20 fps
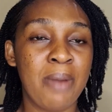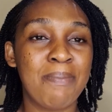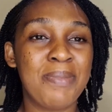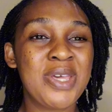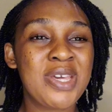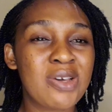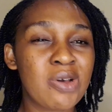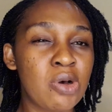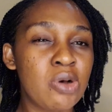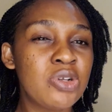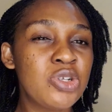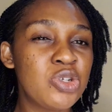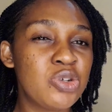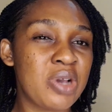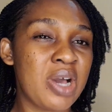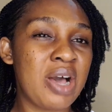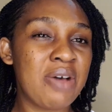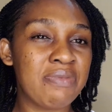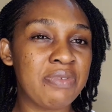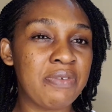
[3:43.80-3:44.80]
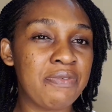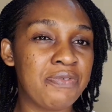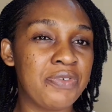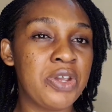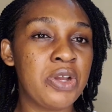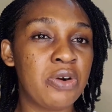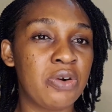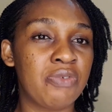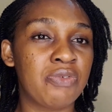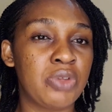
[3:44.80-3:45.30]
Because you have the
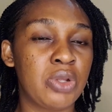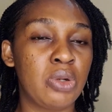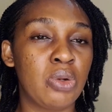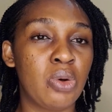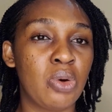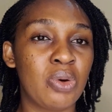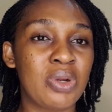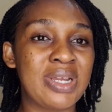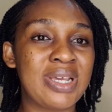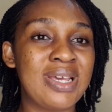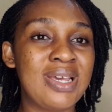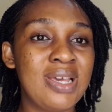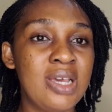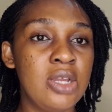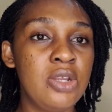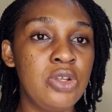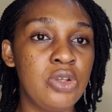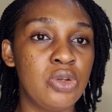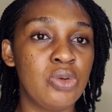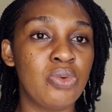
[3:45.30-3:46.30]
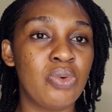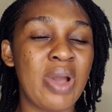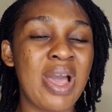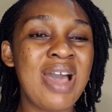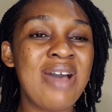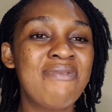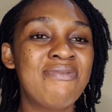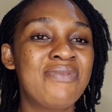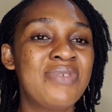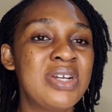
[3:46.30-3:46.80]
fear of the Lord in you,
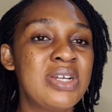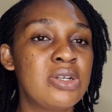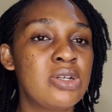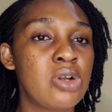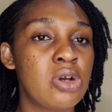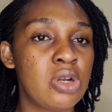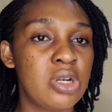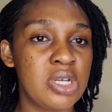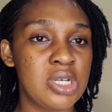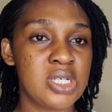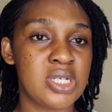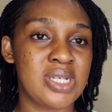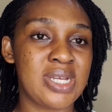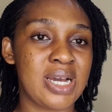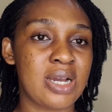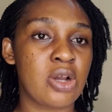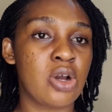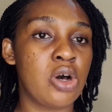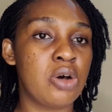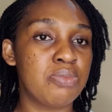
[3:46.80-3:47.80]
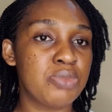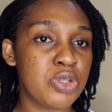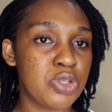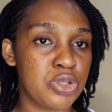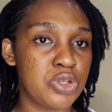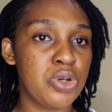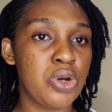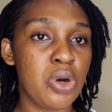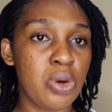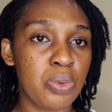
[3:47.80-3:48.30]
every knowledge that
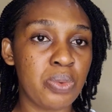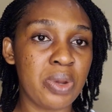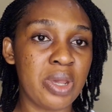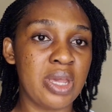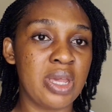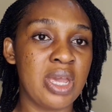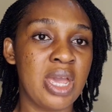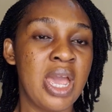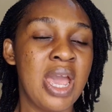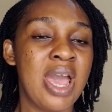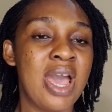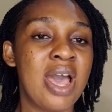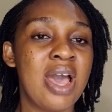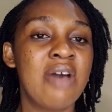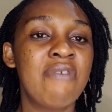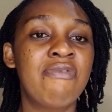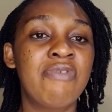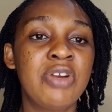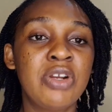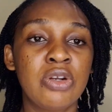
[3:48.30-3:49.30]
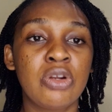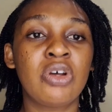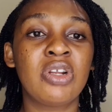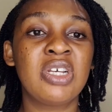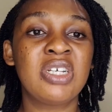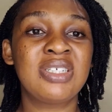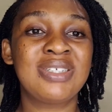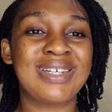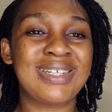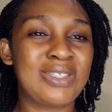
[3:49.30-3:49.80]
comes your way, every
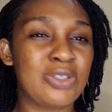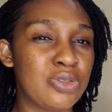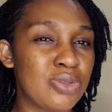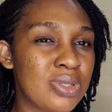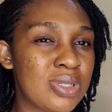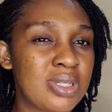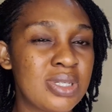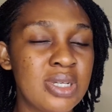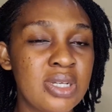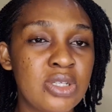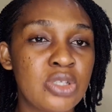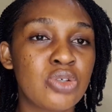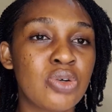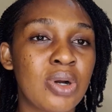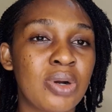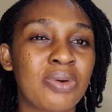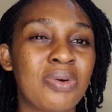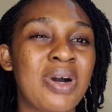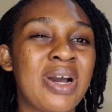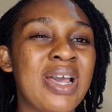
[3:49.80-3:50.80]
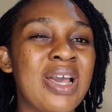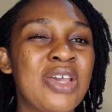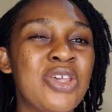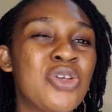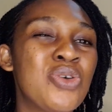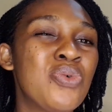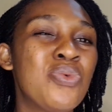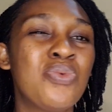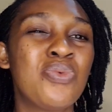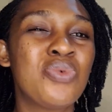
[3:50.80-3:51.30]
knowledge that you seek to acquire,
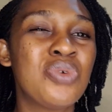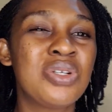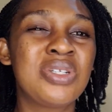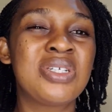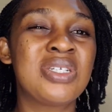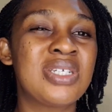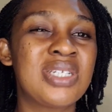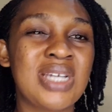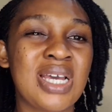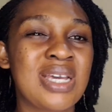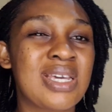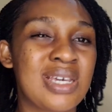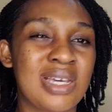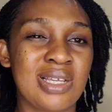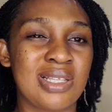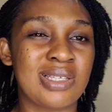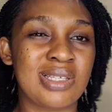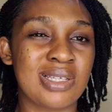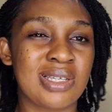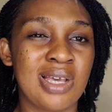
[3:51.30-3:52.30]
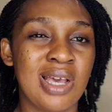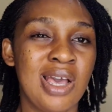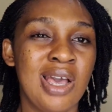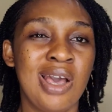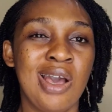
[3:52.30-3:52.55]
you would check it